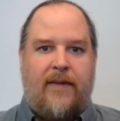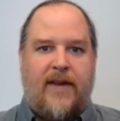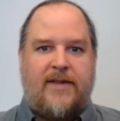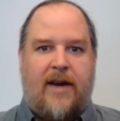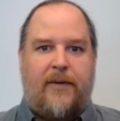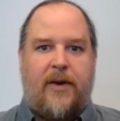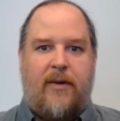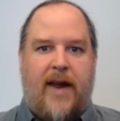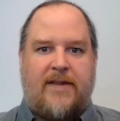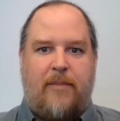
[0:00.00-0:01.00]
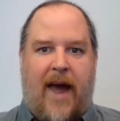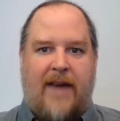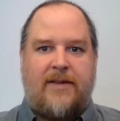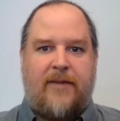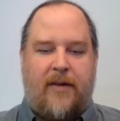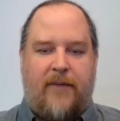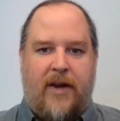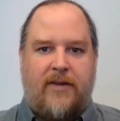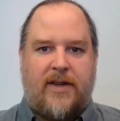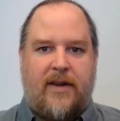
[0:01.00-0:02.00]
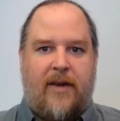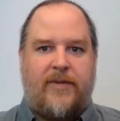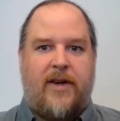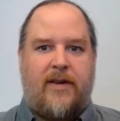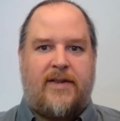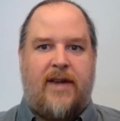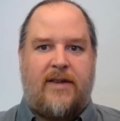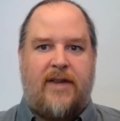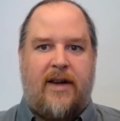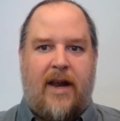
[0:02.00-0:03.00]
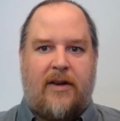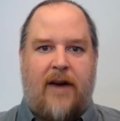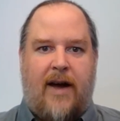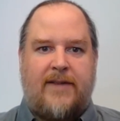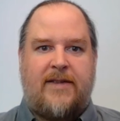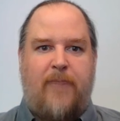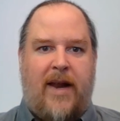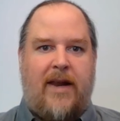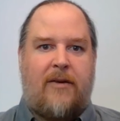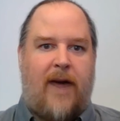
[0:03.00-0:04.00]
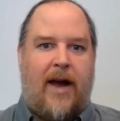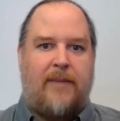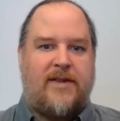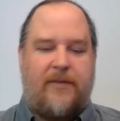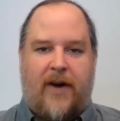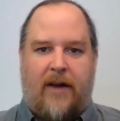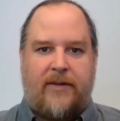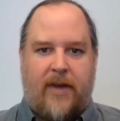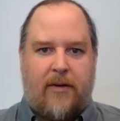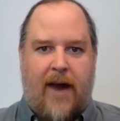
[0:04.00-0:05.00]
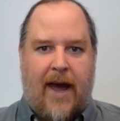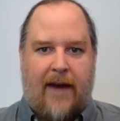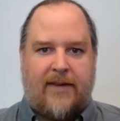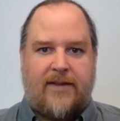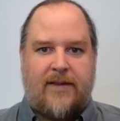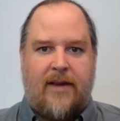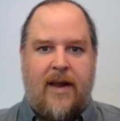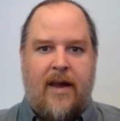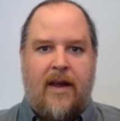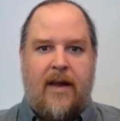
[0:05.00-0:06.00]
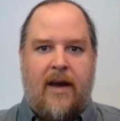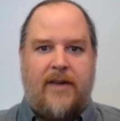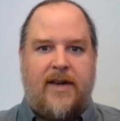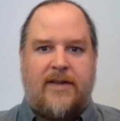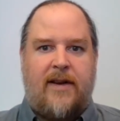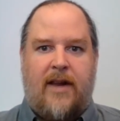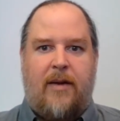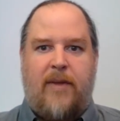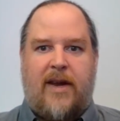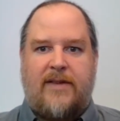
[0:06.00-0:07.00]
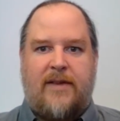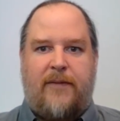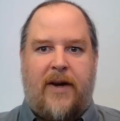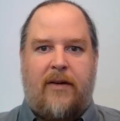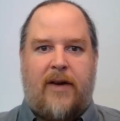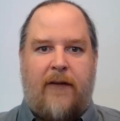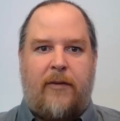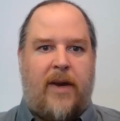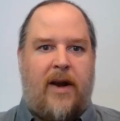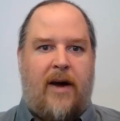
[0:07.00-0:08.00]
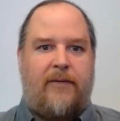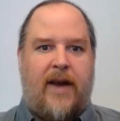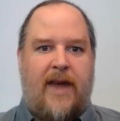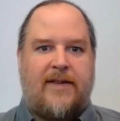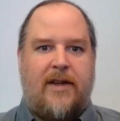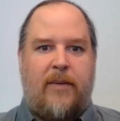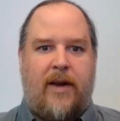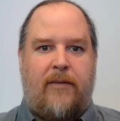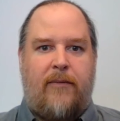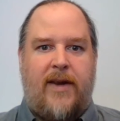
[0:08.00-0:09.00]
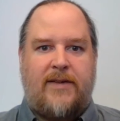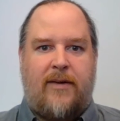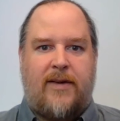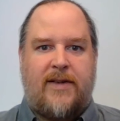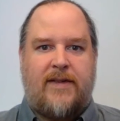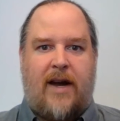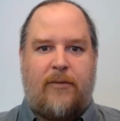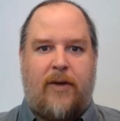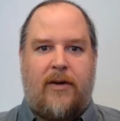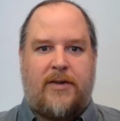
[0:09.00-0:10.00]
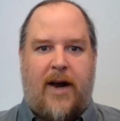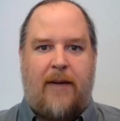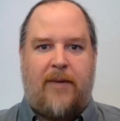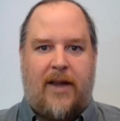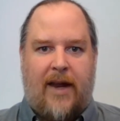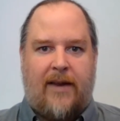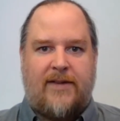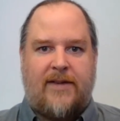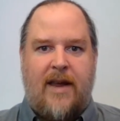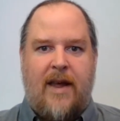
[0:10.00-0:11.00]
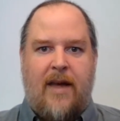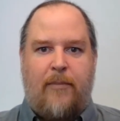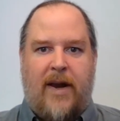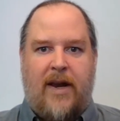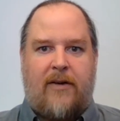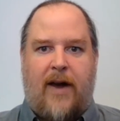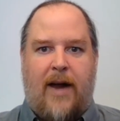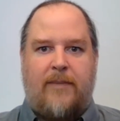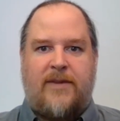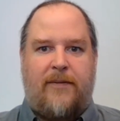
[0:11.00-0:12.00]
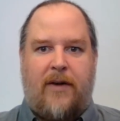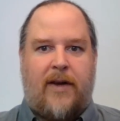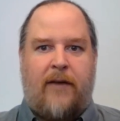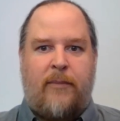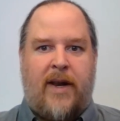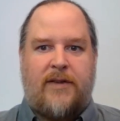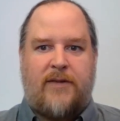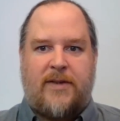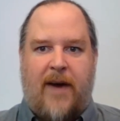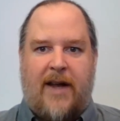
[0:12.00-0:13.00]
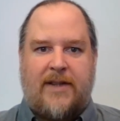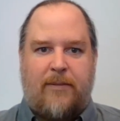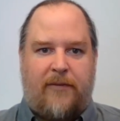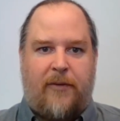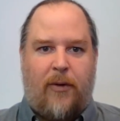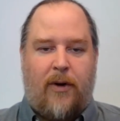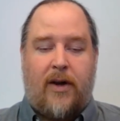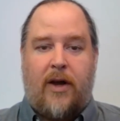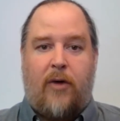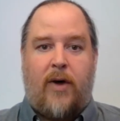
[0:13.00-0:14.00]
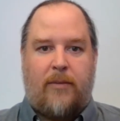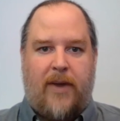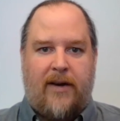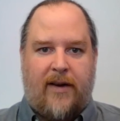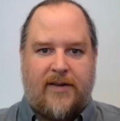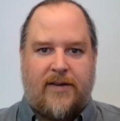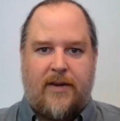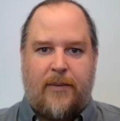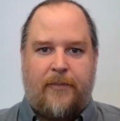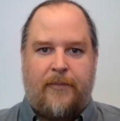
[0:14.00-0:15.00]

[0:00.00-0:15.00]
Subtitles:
This often creates massive confusion of jurisdiction and causes many crimes to fall through the cracks. Additionally, because the federal government often has limited resources on rural tribal lands, many crimes the federal government is responsible for go unpunished.